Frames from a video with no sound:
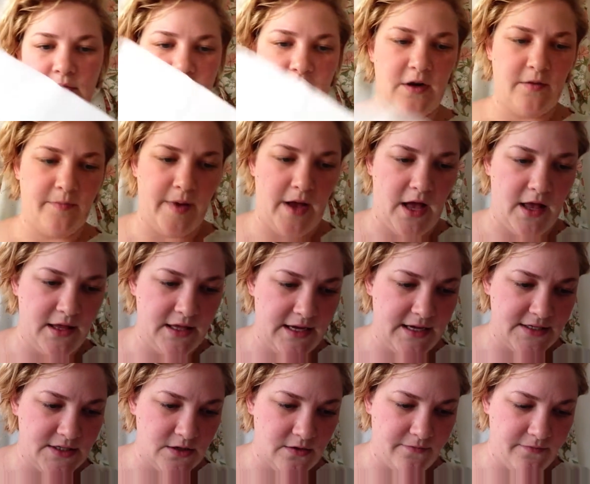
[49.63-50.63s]
they're
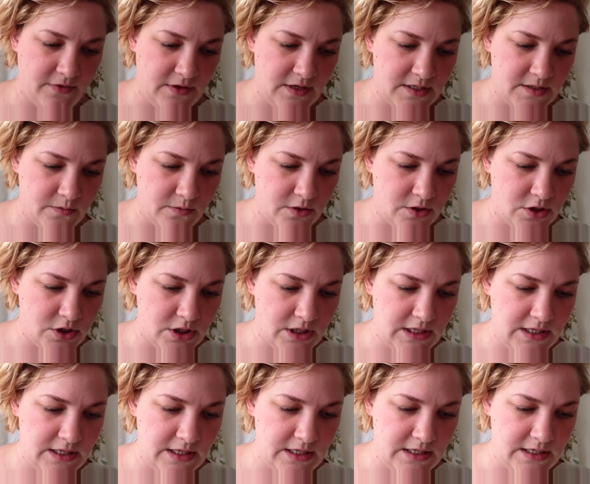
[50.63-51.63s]
polyester fleece, which
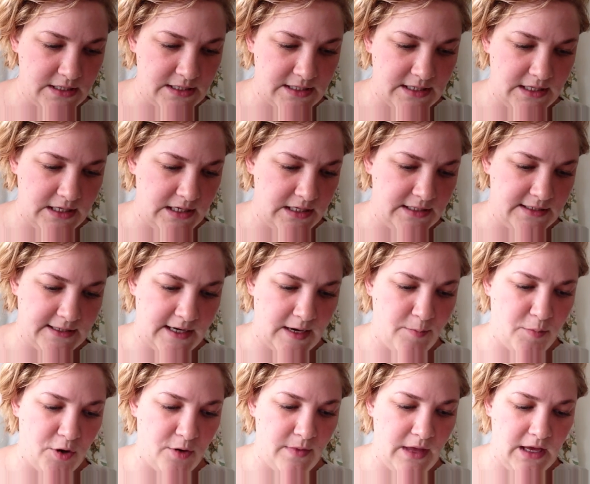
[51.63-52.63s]
is the
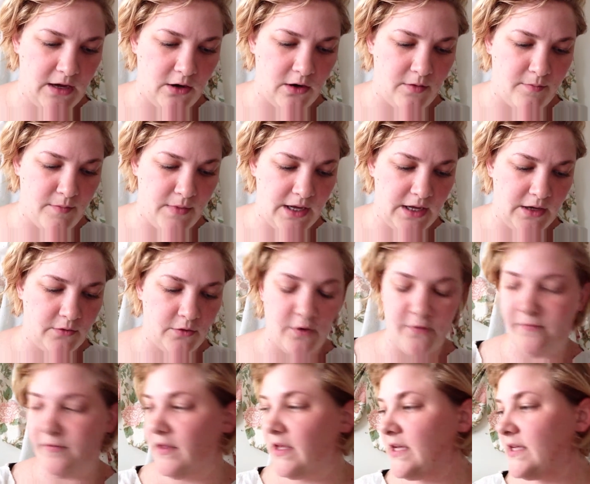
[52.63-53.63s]
Diaper Maker Micro
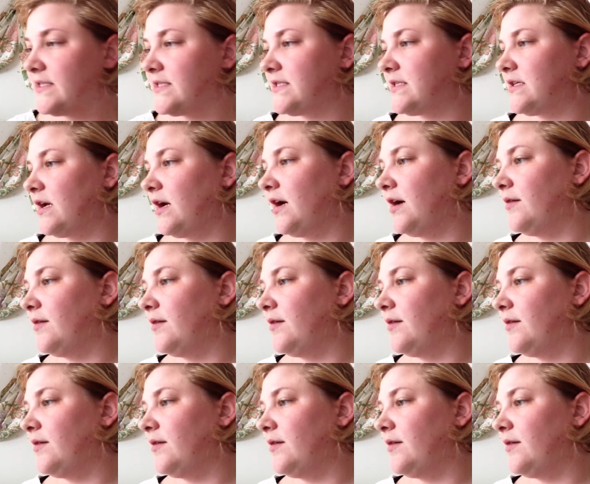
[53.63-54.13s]
Fleece,